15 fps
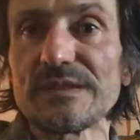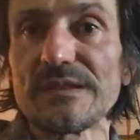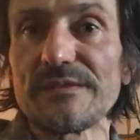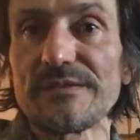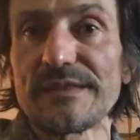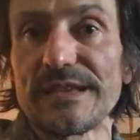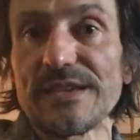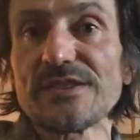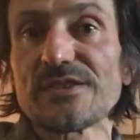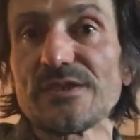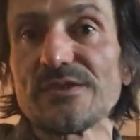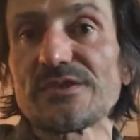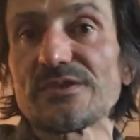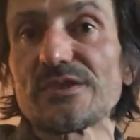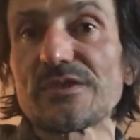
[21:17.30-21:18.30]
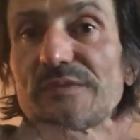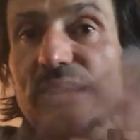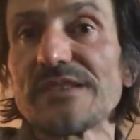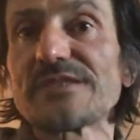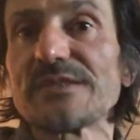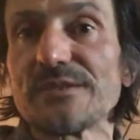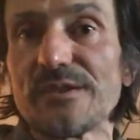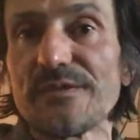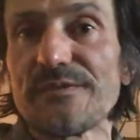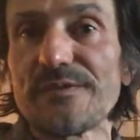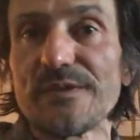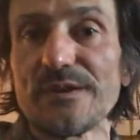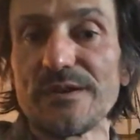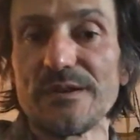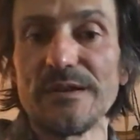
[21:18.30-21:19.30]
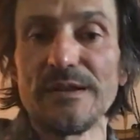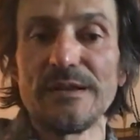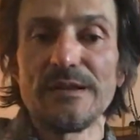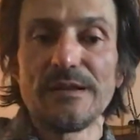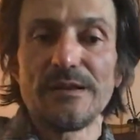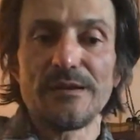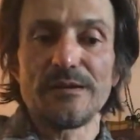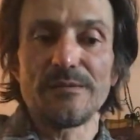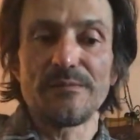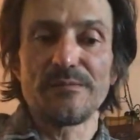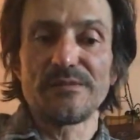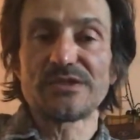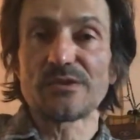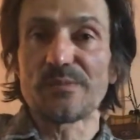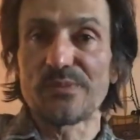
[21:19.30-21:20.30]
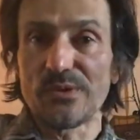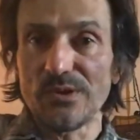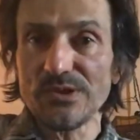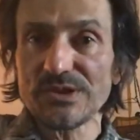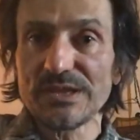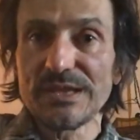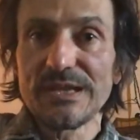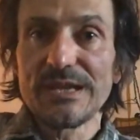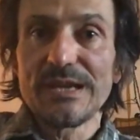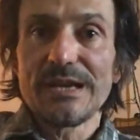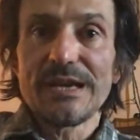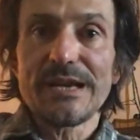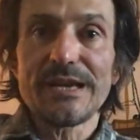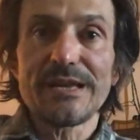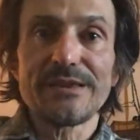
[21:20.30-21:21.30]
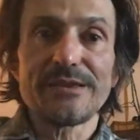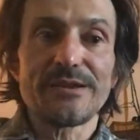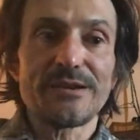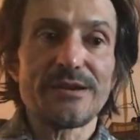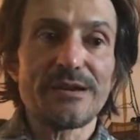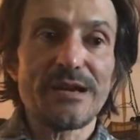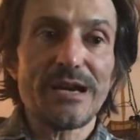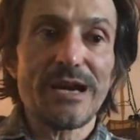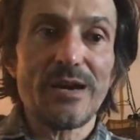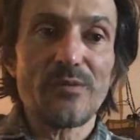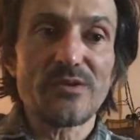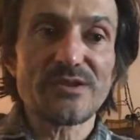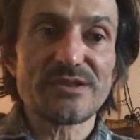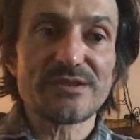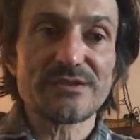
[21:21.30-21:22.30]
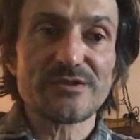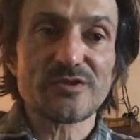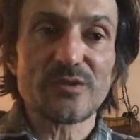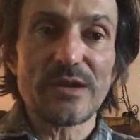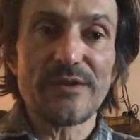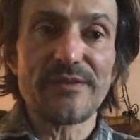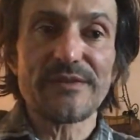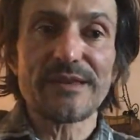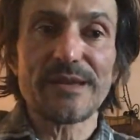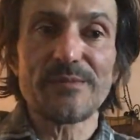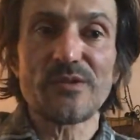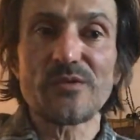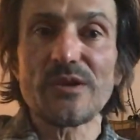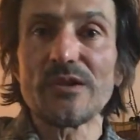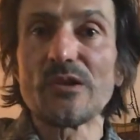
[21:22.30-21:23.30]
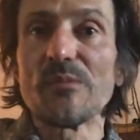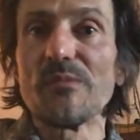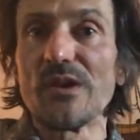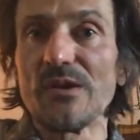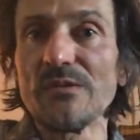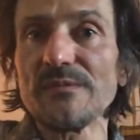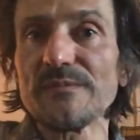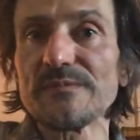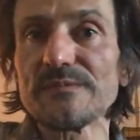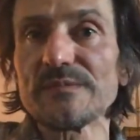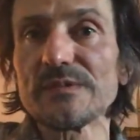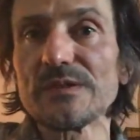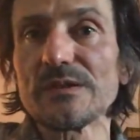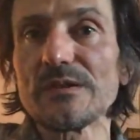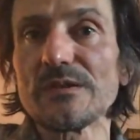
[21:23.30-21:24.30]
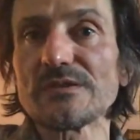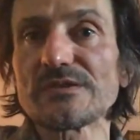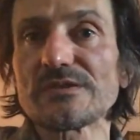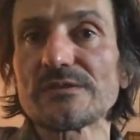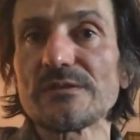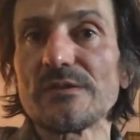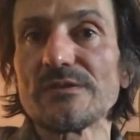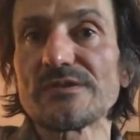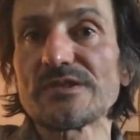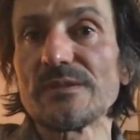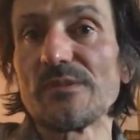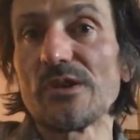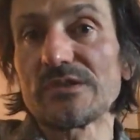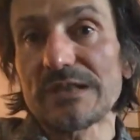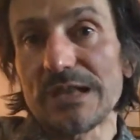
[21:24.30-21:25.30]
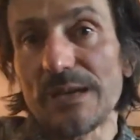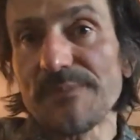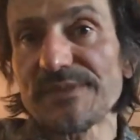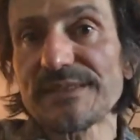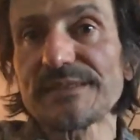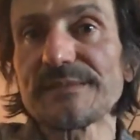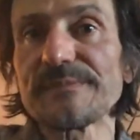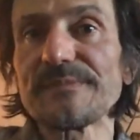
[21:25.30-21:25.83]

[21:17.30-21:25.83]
their son, so the grandson of Mr. Porsche. And I was driving them around Le Mans on some hot laps.